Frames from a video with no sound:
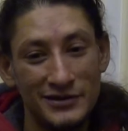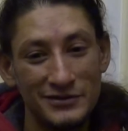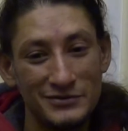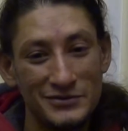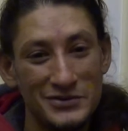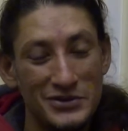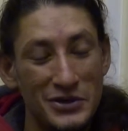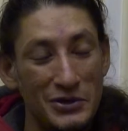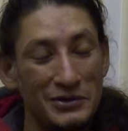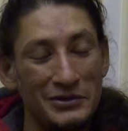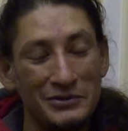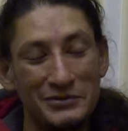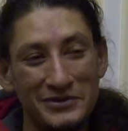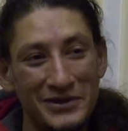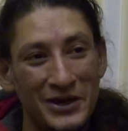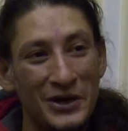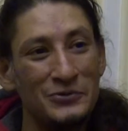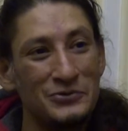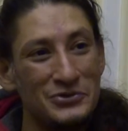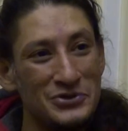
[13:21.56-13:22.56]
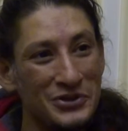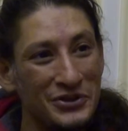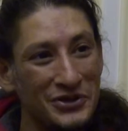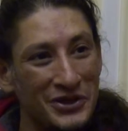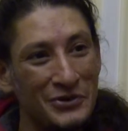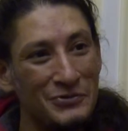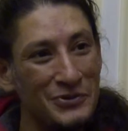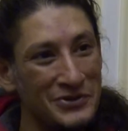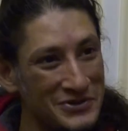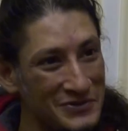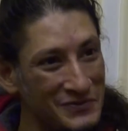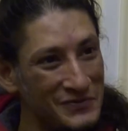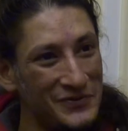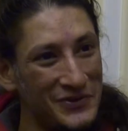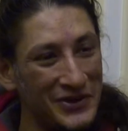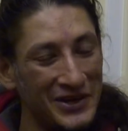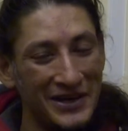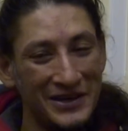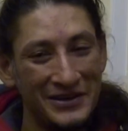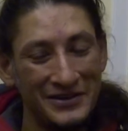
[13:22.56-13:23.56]
So Hulk's got no one to
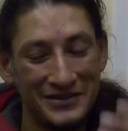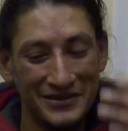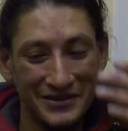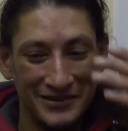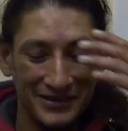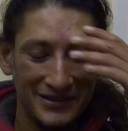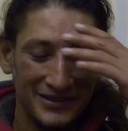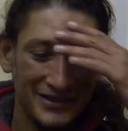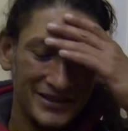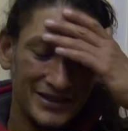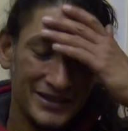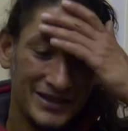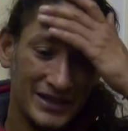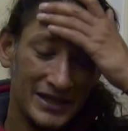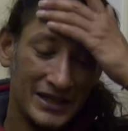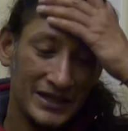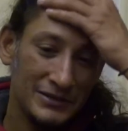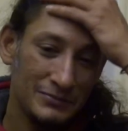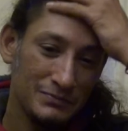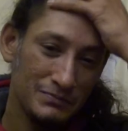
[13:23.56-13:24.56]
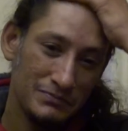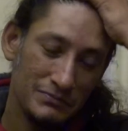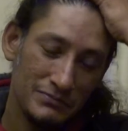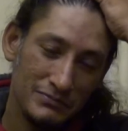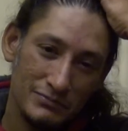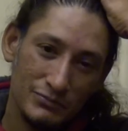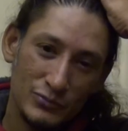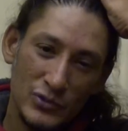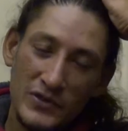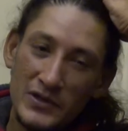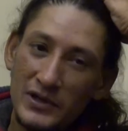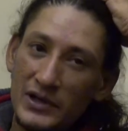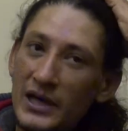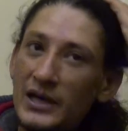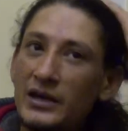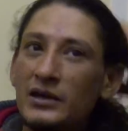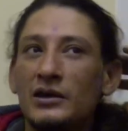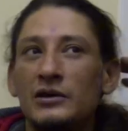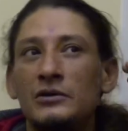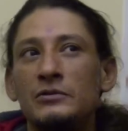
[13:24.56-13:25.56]
fight. With the
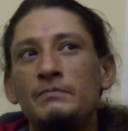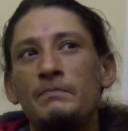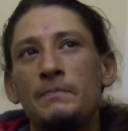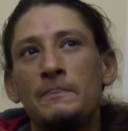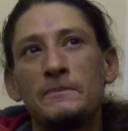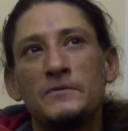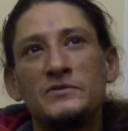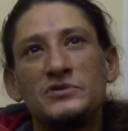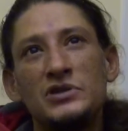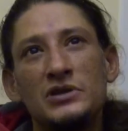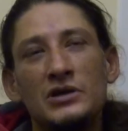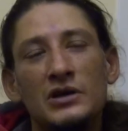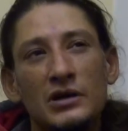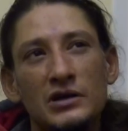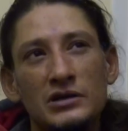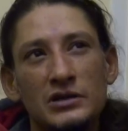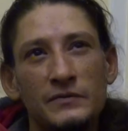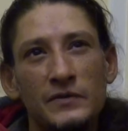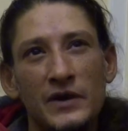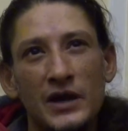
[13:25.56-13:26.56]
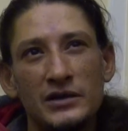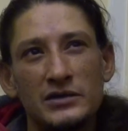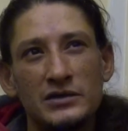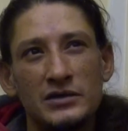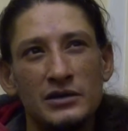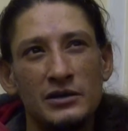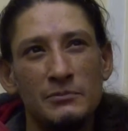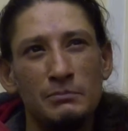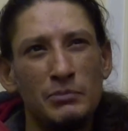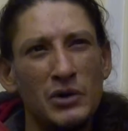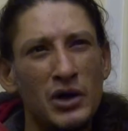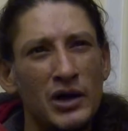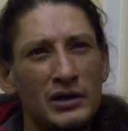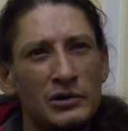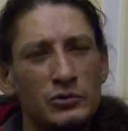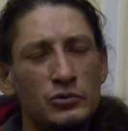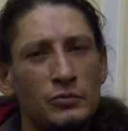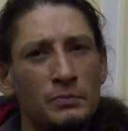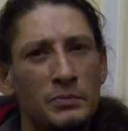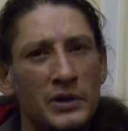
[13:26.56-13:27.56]
Lego, she kind of had her My
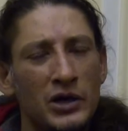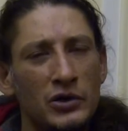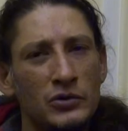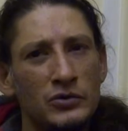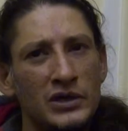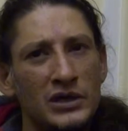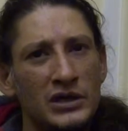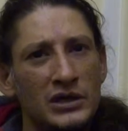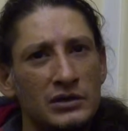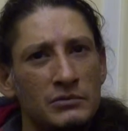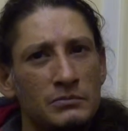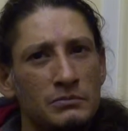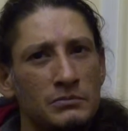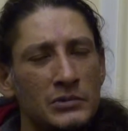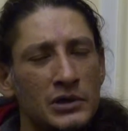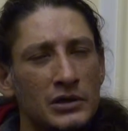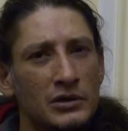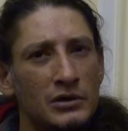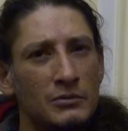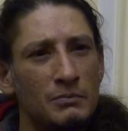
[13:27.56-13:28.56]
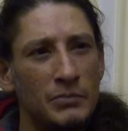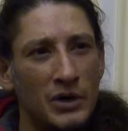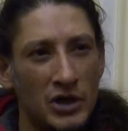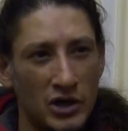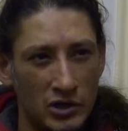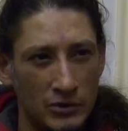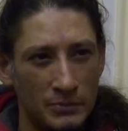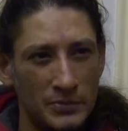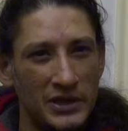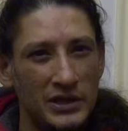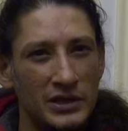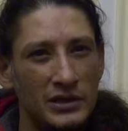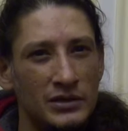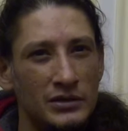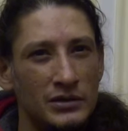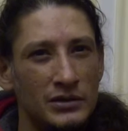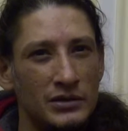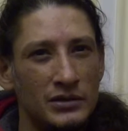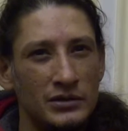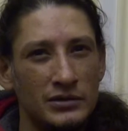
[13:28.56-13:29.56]
Little Pony and
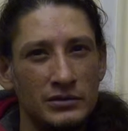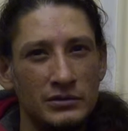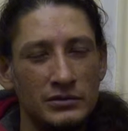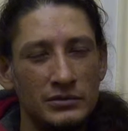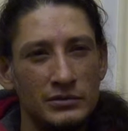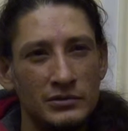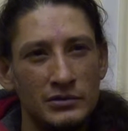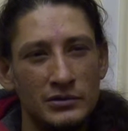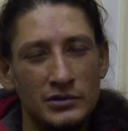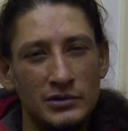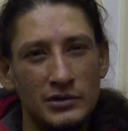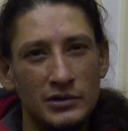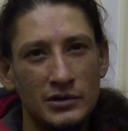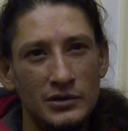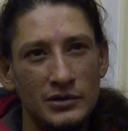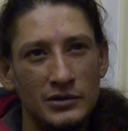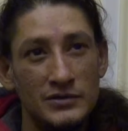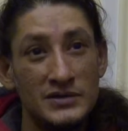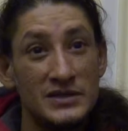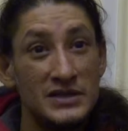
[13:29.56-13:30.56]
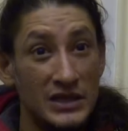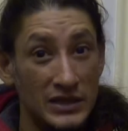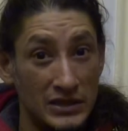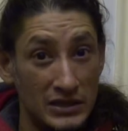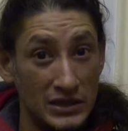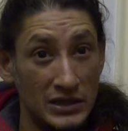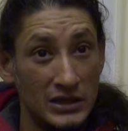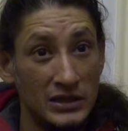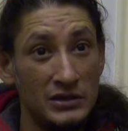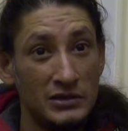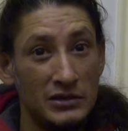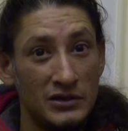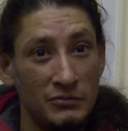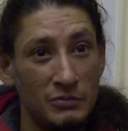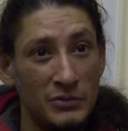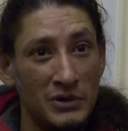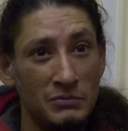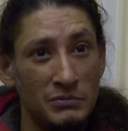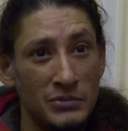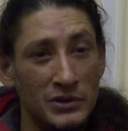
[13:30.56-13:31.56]
Barbie and Cindy, I
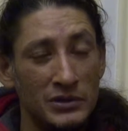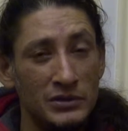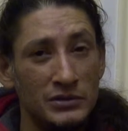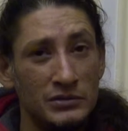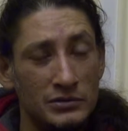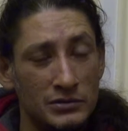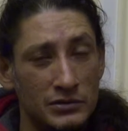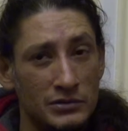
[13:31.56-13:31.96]
remember.